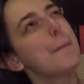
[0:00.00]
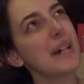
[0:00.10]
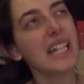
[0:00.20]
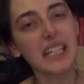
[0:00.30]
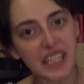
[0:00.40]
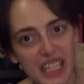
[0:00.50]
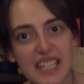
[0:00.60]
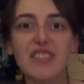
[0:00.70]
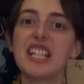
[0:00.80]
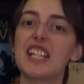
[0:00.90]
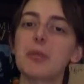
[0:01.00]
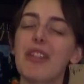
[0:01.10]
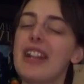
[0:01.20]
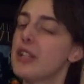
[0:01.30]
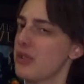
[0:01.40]
but it leaves us with
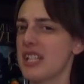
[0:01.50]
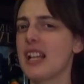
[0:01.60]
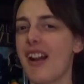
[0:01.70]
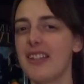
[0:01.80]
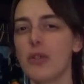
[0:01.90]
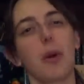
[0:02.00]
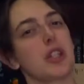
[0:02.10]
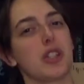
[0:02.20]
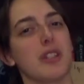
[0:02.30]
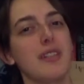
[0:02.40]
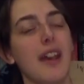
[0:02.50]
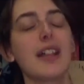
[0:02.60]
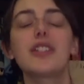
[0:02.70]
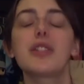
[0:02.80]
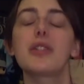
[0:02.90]
an interesting kind of question
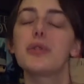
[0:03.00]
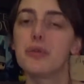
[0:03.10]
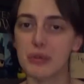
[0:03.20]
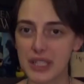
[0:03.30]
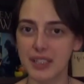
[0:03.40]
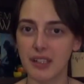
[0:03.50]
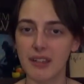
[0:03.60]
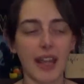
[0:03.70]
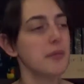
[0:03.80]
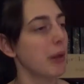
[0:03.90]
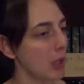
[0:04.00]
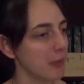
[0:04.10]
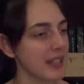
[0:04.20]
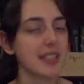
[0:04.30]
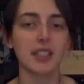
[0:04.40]
as to the reason and
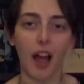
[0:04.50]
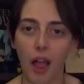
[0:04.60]
purpose